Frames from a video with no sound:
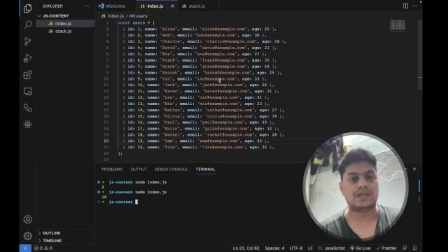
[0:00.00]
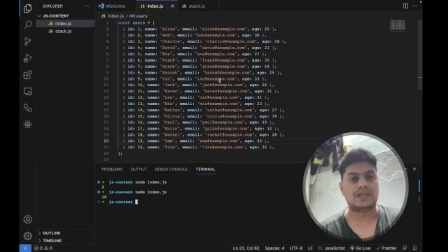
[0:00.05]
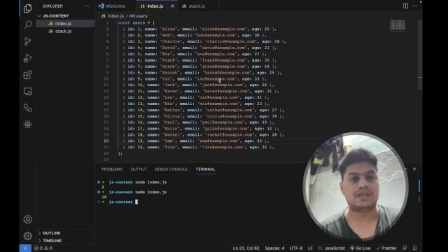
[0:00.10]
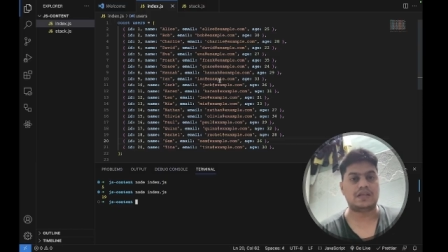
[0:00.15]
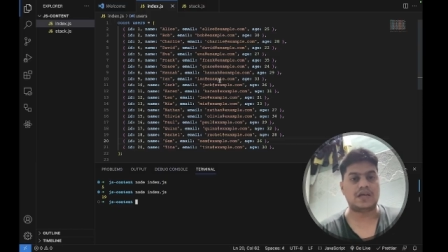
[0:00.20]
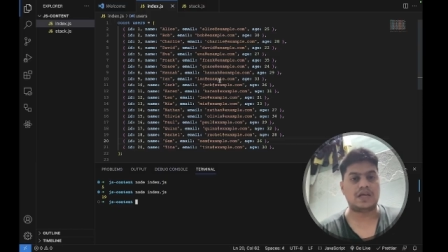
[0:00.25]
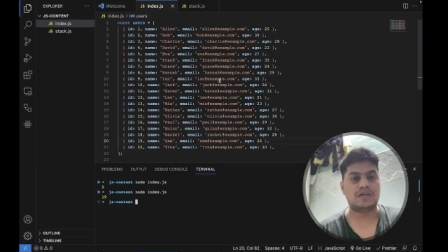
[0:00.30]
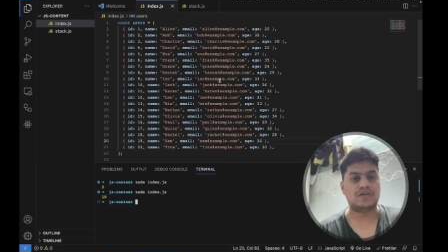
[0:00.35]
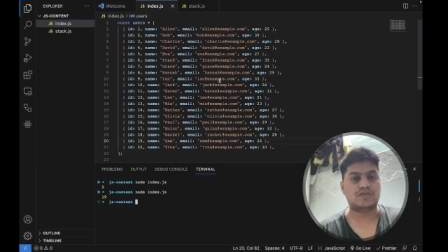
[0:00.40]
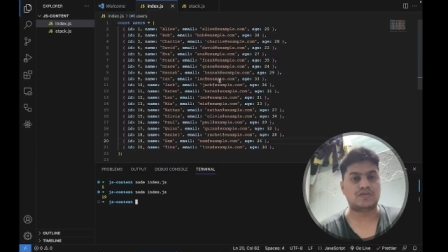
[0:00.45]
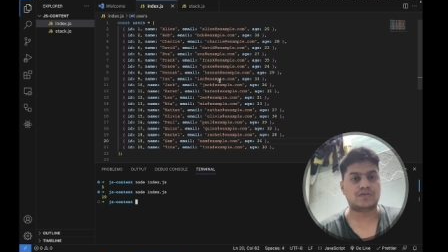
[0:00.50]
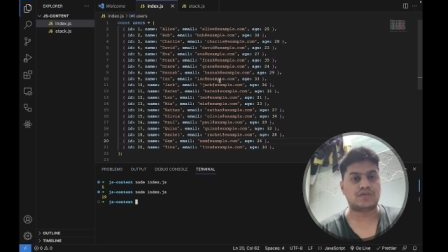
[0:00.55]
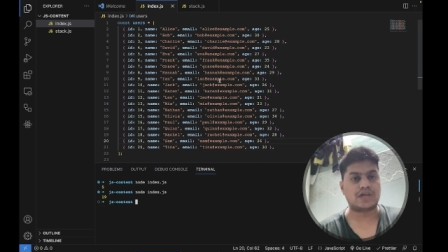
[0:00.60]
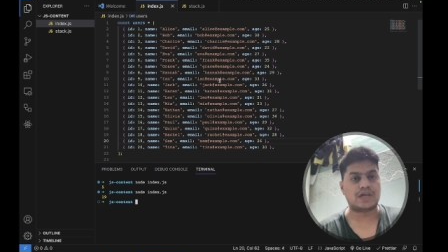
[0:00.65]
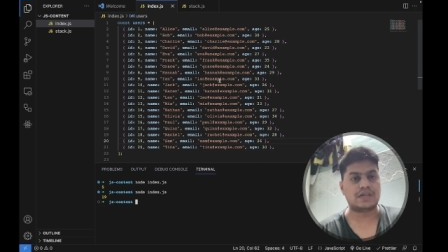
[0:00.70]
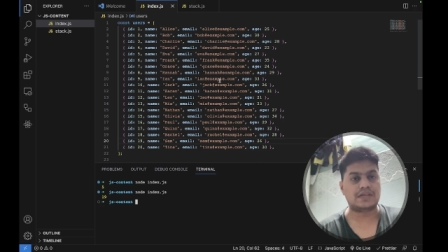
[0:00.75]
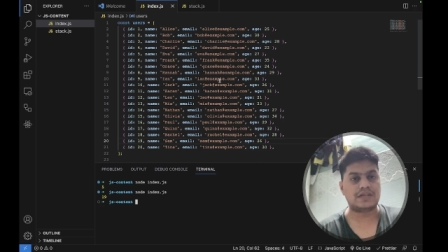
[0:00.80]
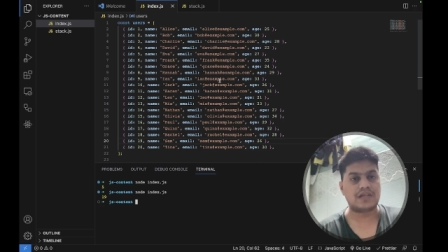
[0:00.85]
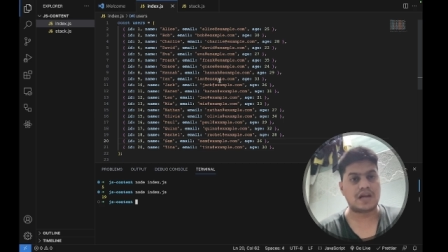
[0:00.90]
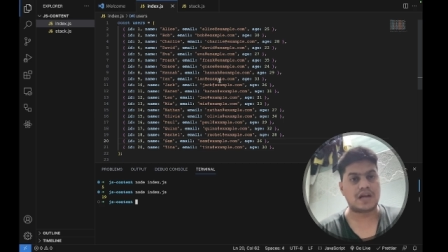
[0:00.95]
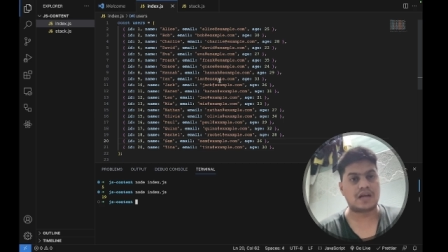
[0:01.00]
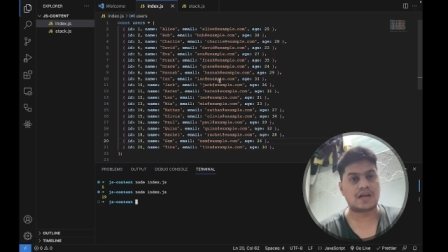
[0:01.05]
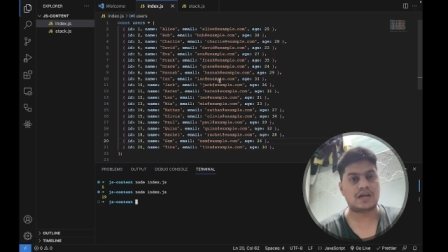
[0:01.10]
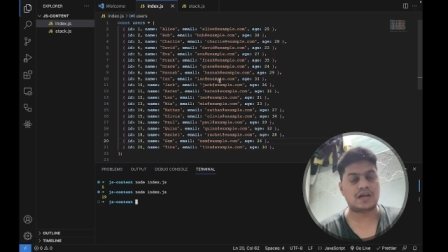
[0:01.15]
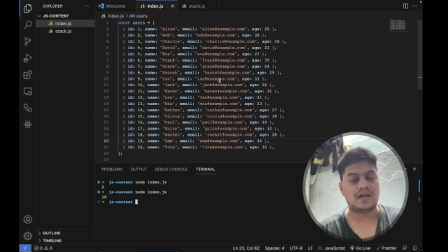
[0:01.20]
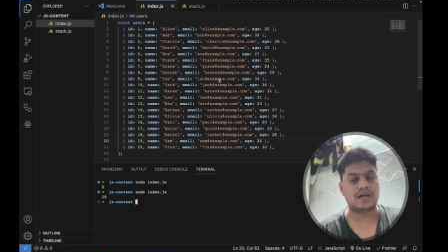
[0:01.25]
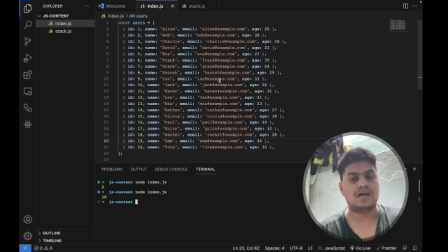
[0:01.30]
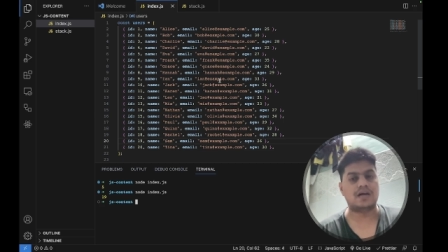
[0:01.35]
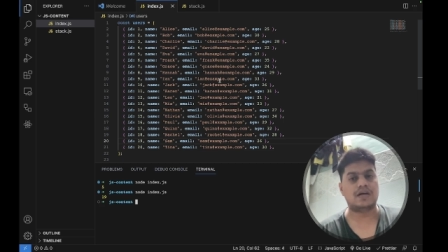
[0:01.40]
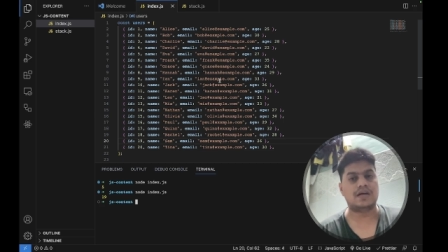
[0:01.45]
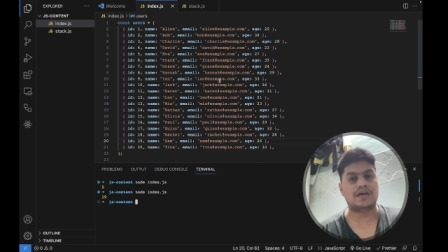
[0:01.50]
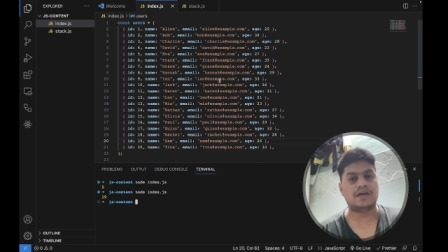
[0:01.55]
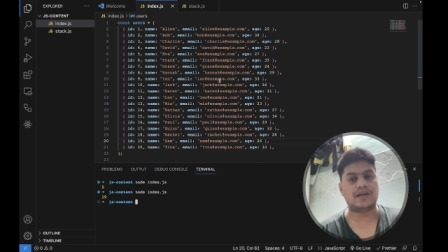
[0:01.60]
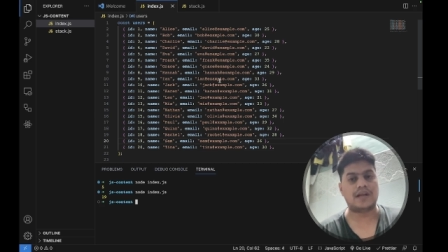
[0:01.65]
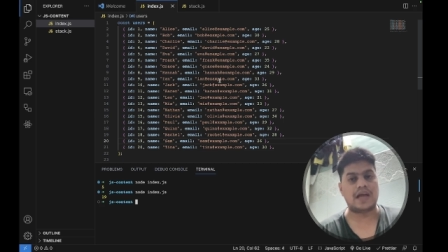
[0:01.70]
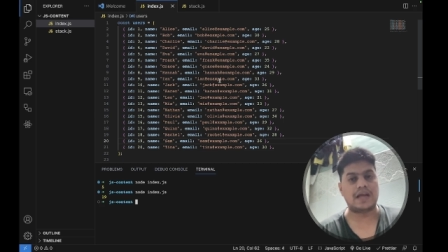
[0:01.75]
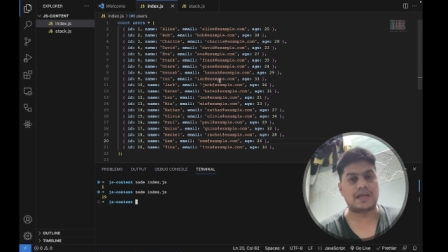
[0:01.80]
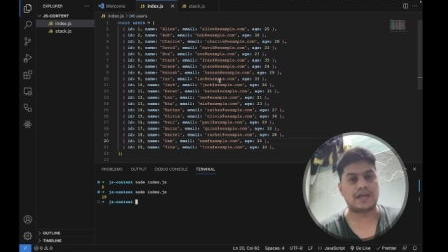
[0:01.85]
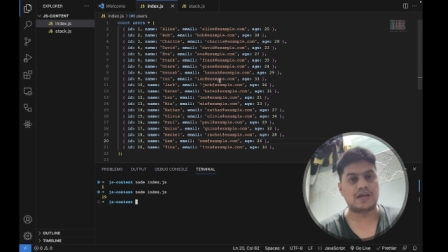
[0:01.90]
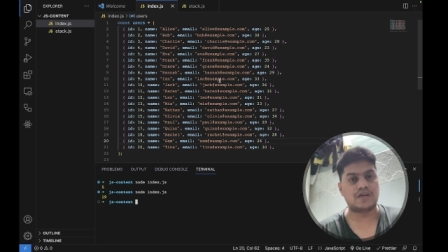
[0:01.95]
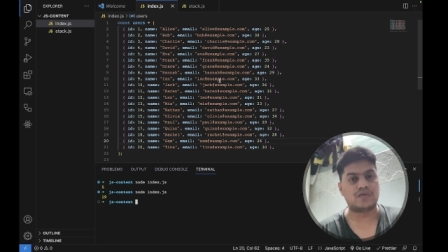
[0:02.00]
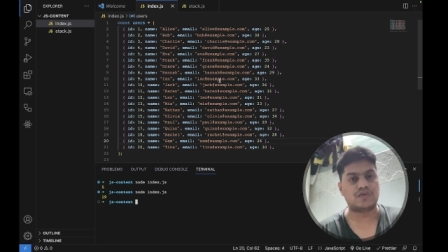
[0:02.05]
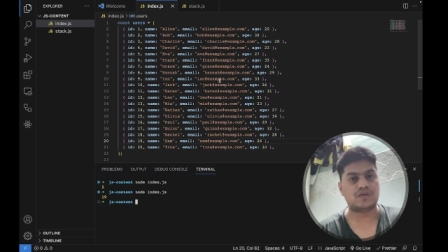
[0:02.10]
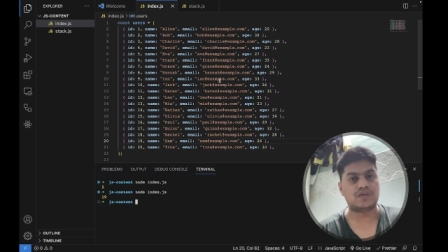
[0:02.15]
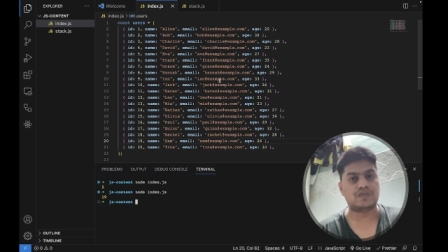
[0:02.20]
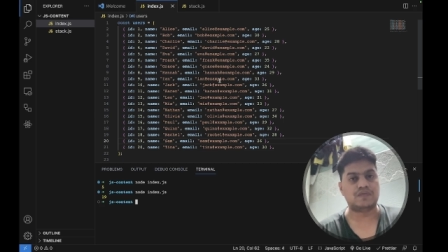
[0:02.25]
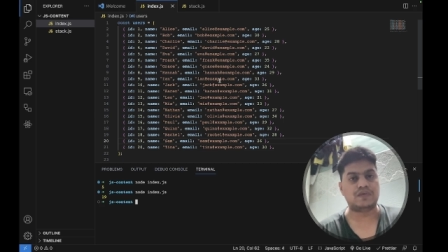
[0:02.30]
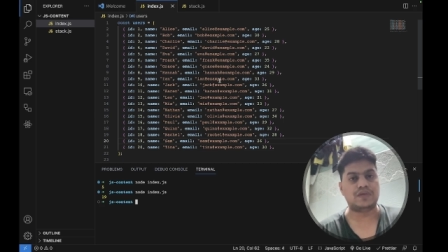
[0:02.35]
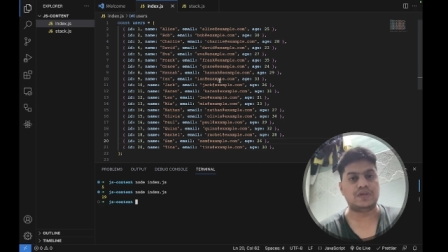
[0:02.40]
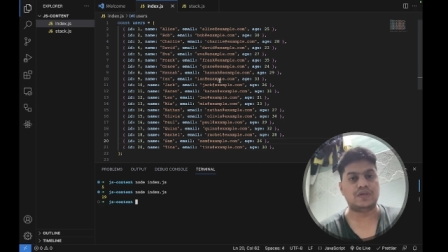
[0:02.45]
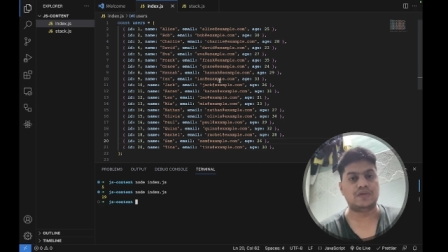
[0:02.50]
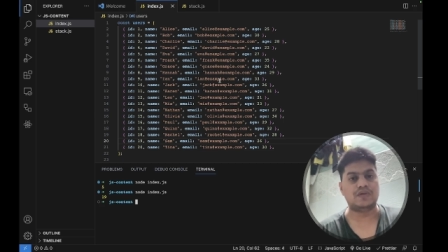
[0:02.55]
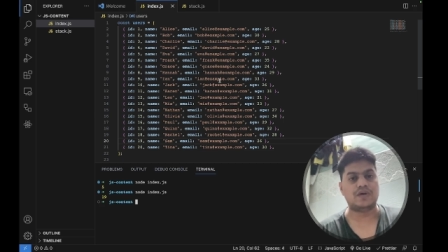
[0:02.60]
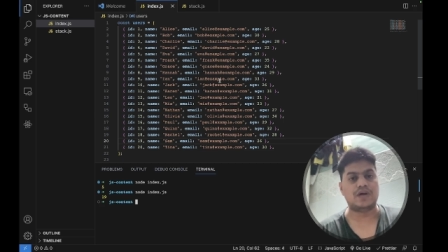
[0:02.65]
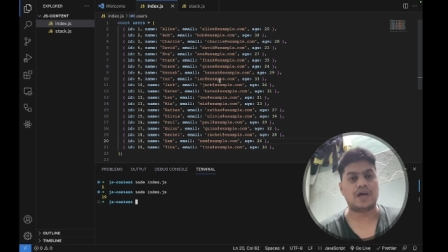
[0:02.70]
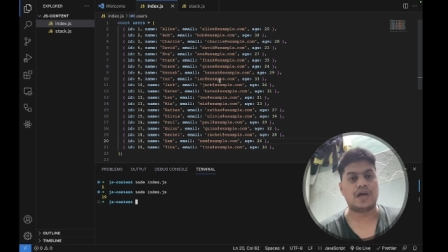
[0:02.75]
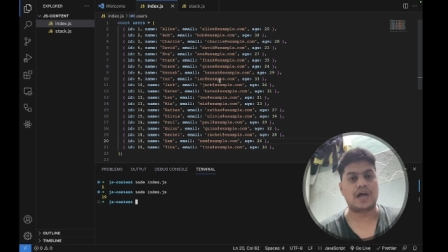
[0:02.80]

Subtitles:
then you should consider liking to this video,